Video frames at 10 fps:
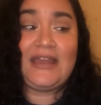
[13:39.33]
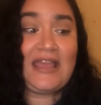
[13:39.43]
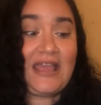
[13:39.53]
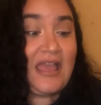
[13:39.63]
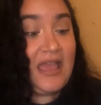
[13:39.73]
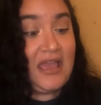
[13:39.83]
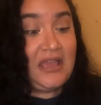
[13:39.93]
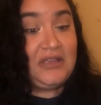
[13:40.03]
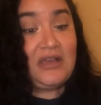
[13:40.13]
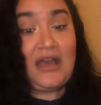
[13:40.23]
And
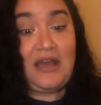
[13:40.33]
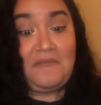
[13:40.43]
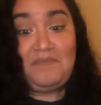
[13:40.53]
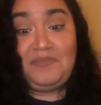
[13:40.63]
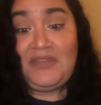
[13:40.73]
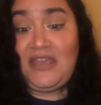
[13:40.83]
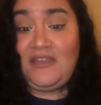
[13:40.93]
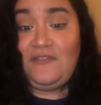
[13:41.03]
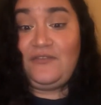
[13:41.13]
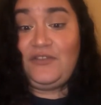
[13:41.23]

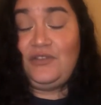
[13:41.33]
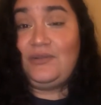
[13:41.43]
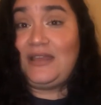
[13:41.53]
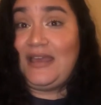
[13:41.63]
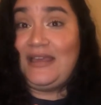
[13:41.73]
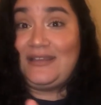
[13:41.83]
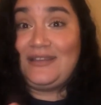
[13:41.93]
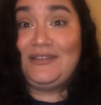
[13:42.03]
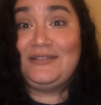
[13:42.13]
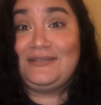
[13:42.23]
if you
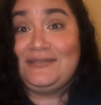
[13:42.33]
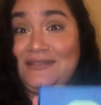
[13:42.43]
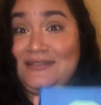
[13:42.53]
like